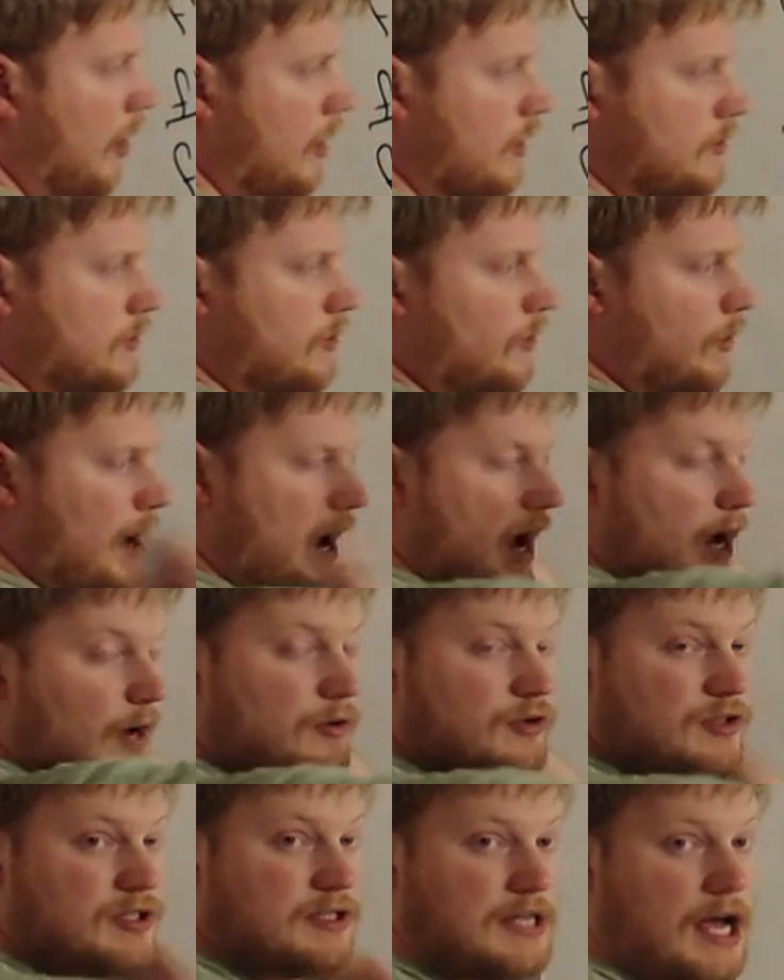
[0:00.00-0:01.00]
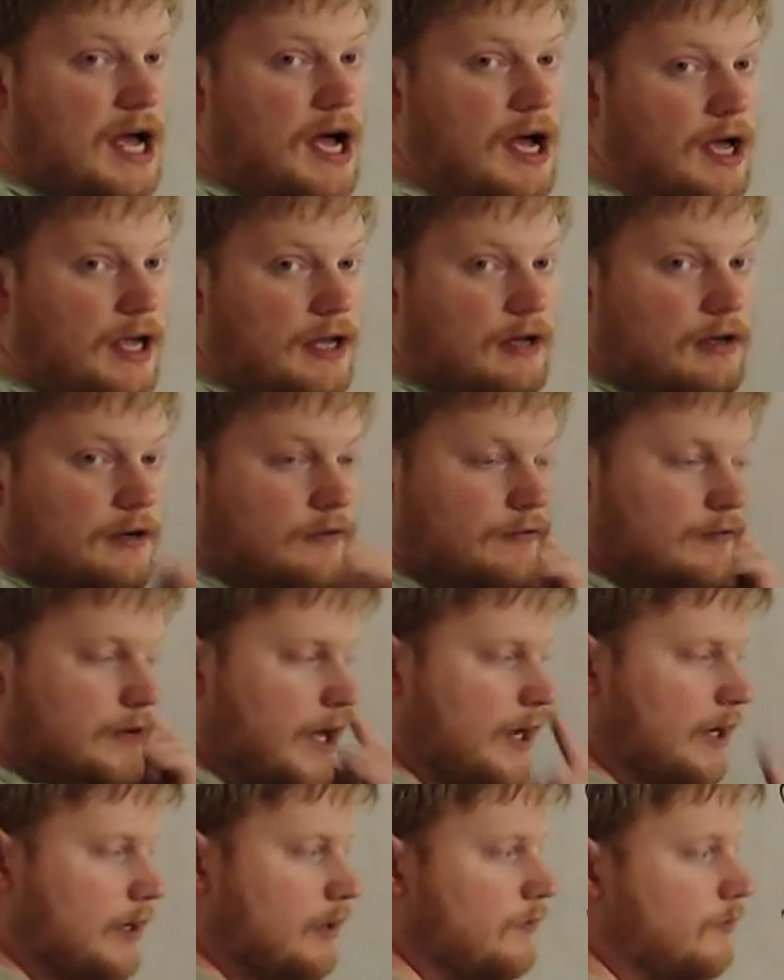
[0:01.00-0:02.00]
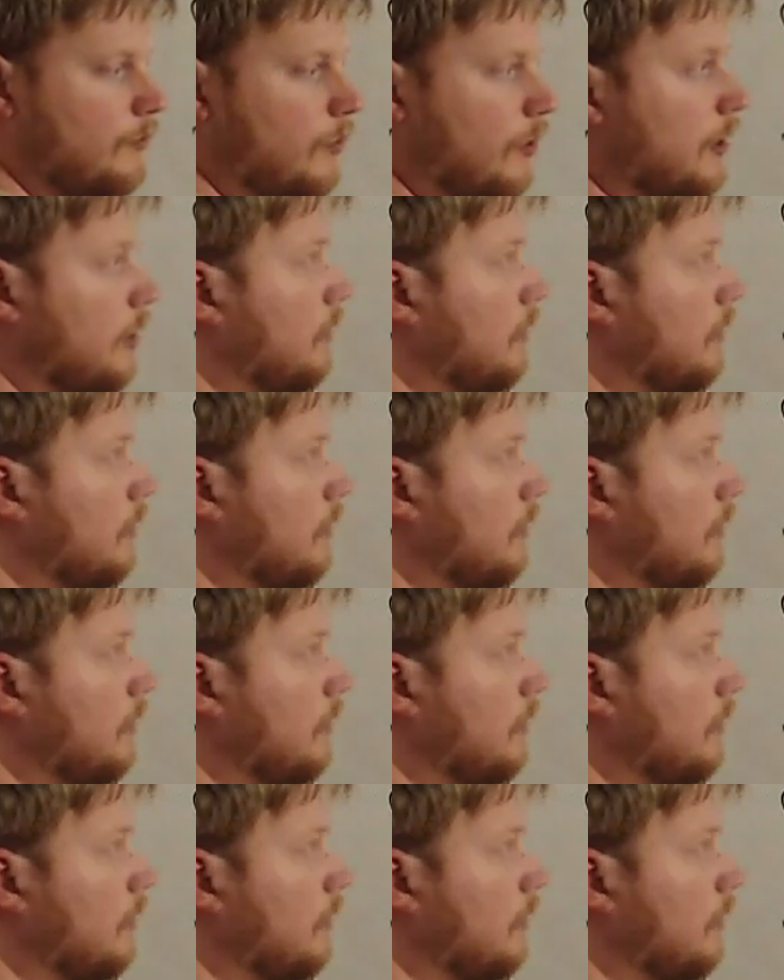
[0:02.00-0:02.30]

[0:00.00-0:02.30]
So outside of -1